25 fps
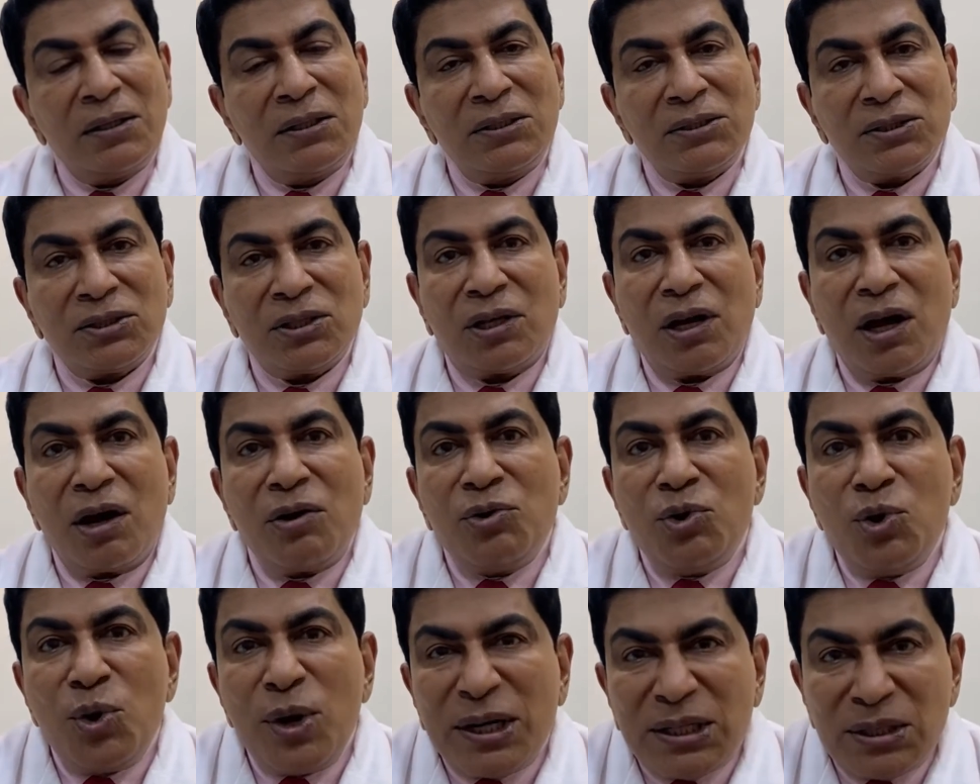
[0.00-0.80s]
So now
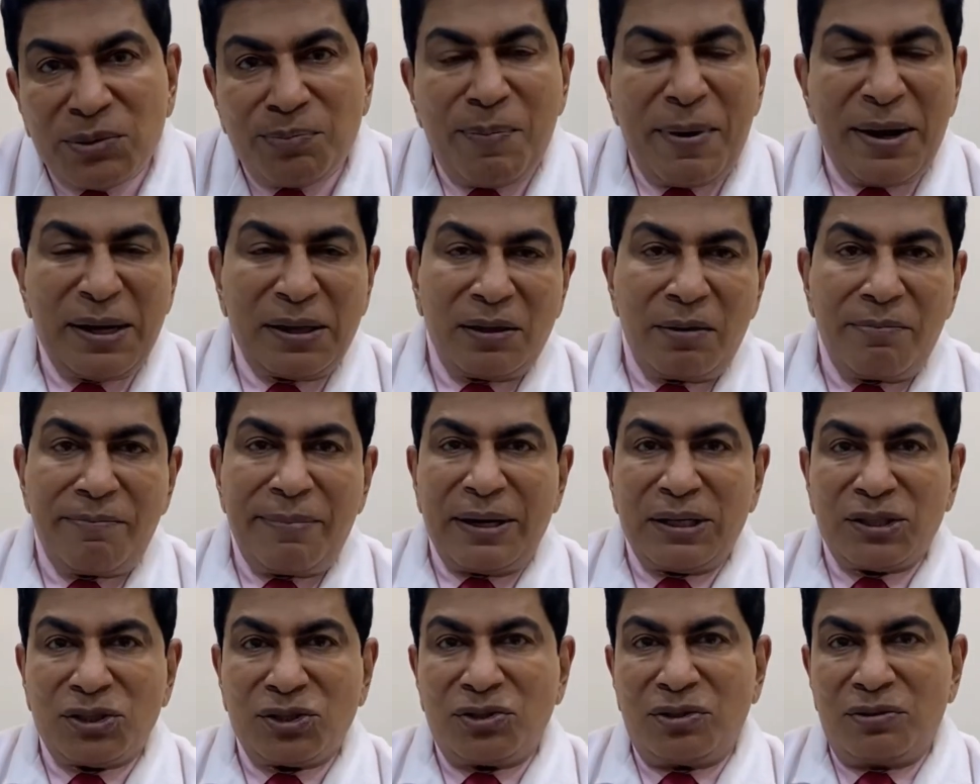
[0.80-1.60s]
you expect the
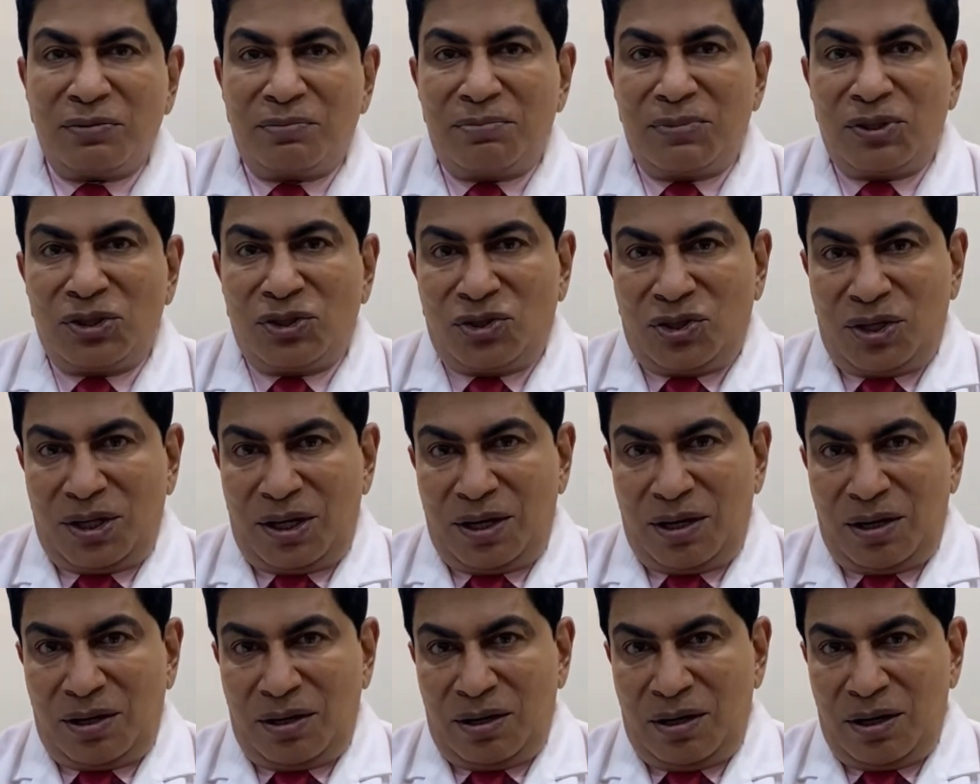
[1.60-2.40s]
best of
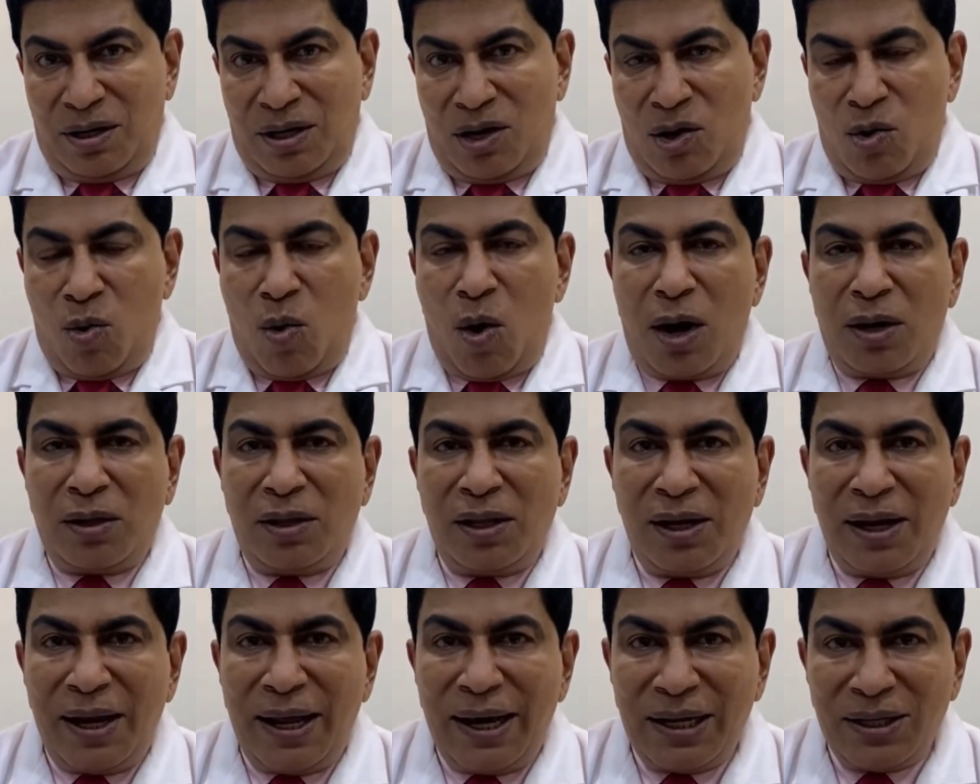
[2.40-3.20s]
machine. You want the
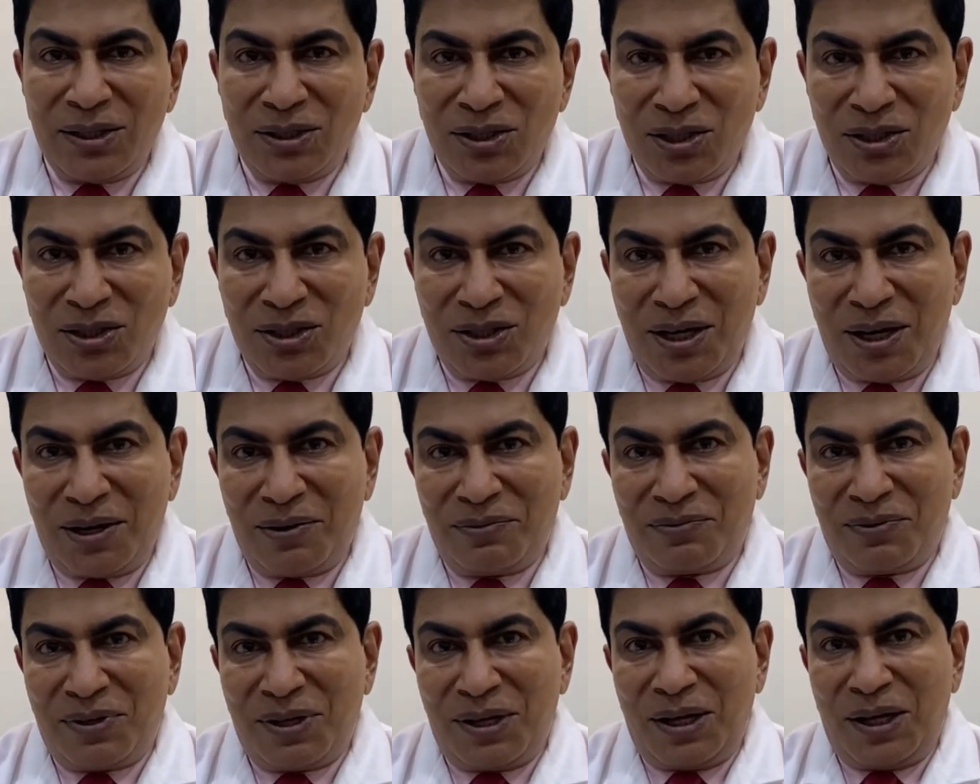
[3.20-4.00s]
laser
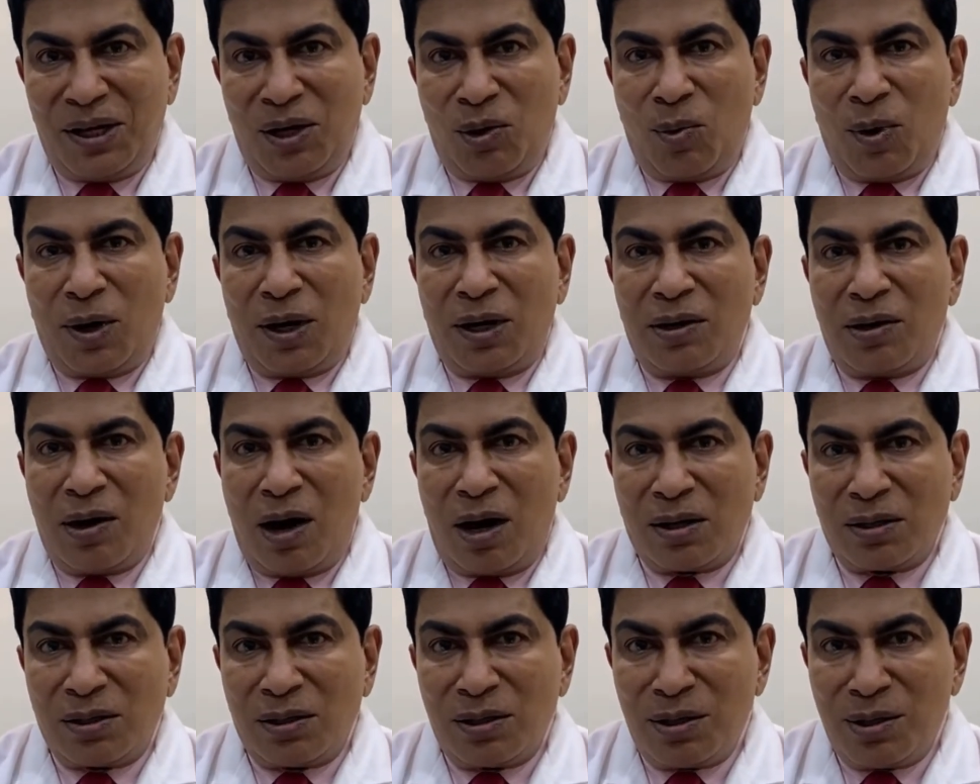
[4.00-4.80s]
safety. You want a
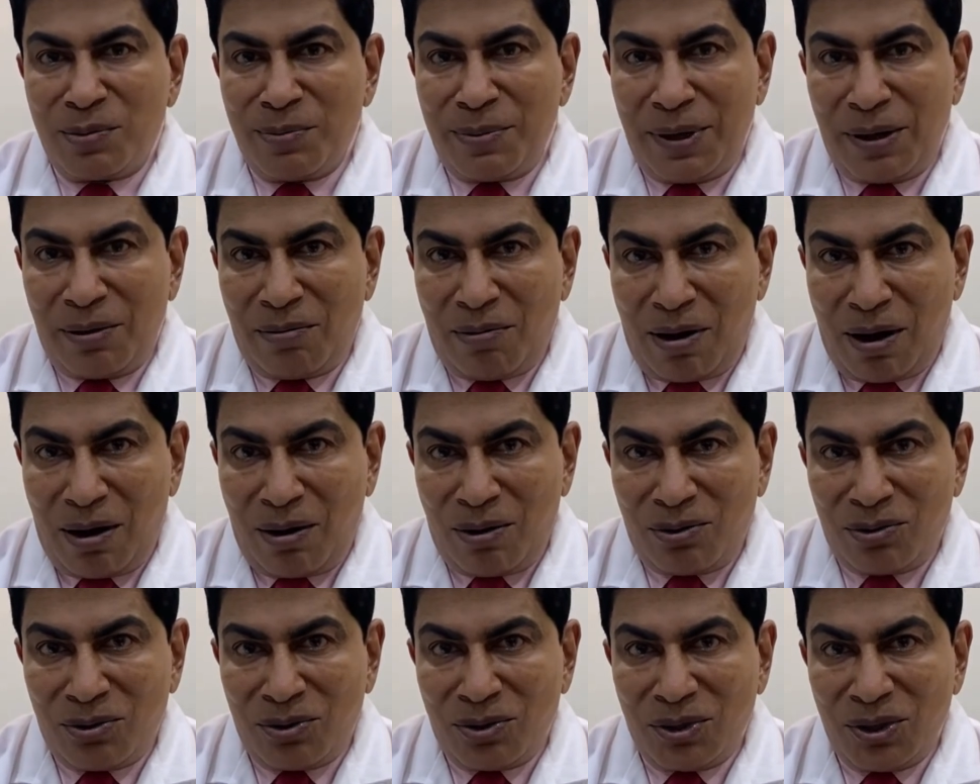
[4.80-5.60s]
doctor to be
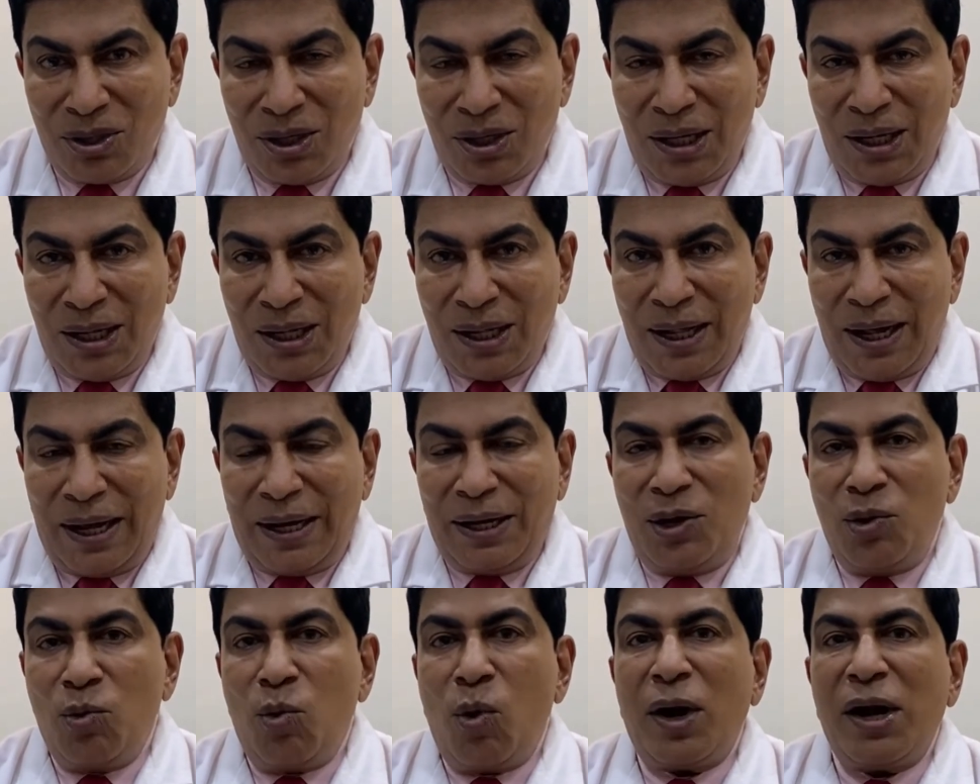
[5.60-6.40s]
around, and
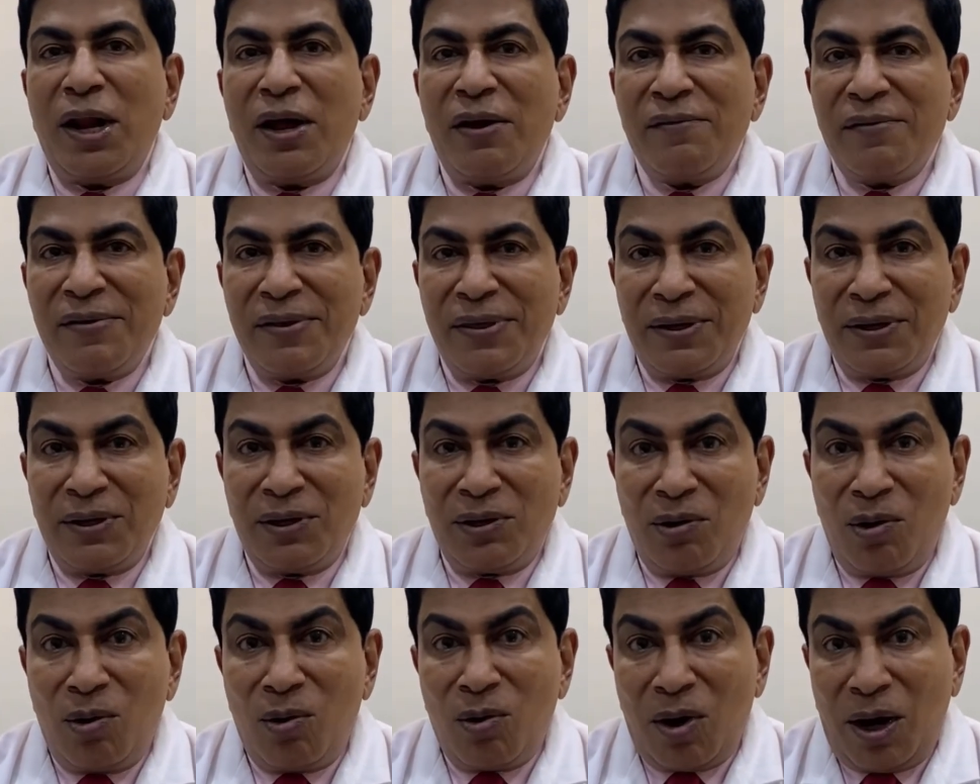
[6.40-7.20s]
you want everything to
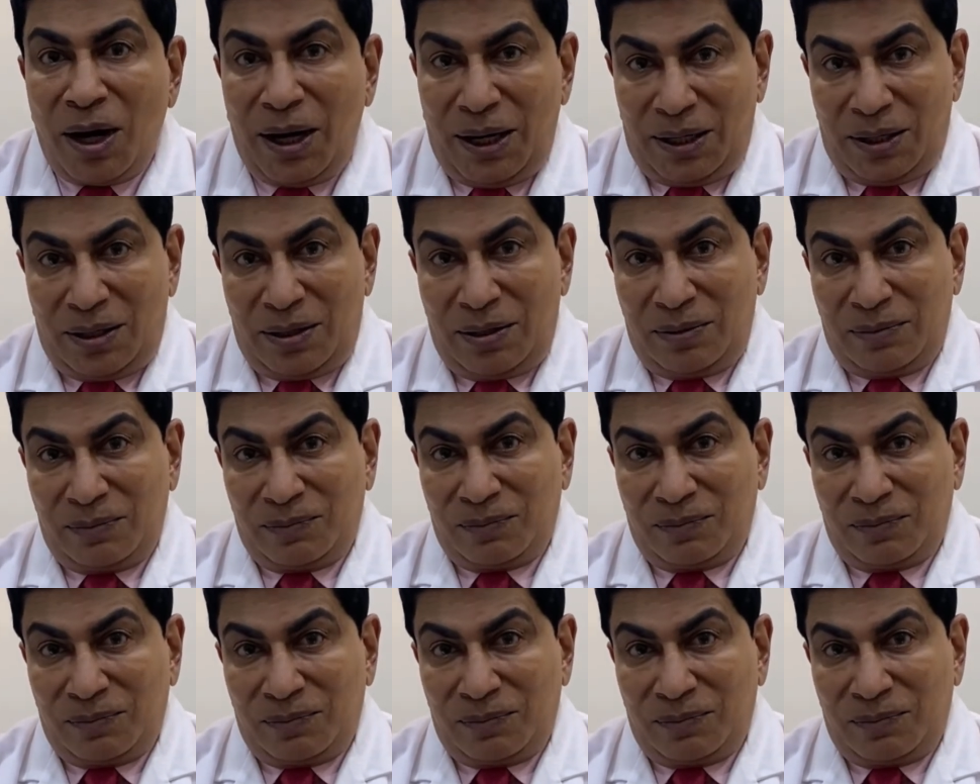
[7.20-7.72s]
go right.